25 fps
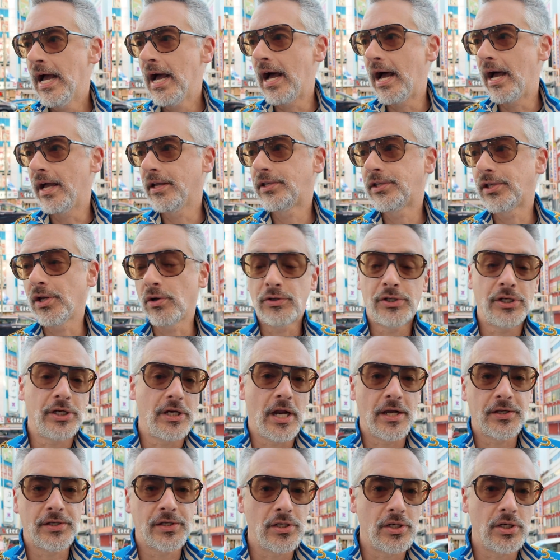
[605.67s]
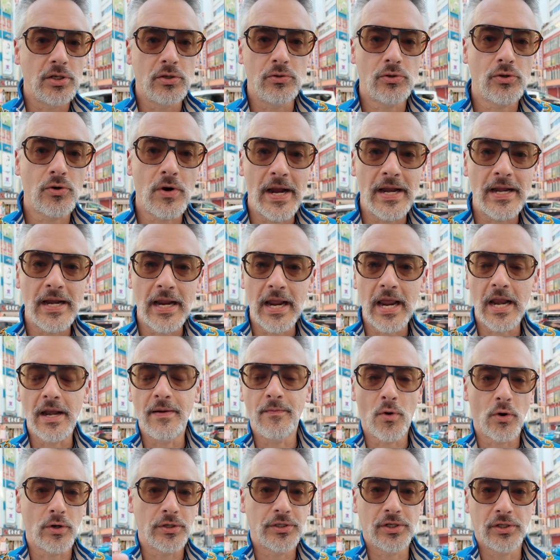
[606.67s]
Uh, so she doesn't do training
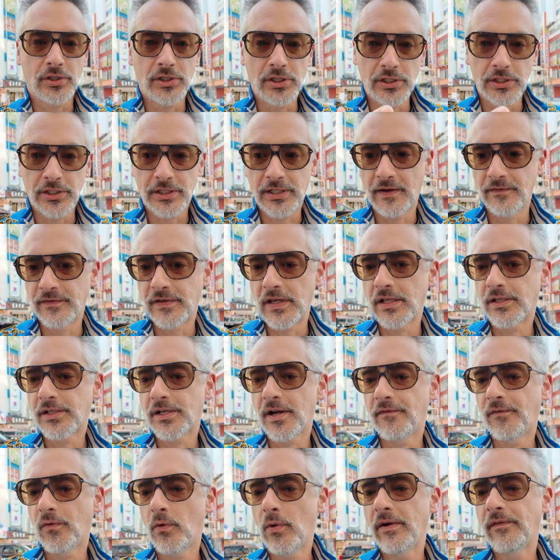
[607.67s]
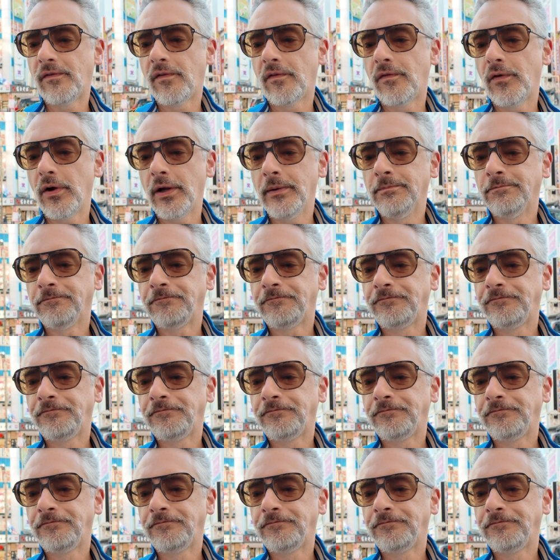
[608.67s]
anymore, so she just gives that stuff away for free.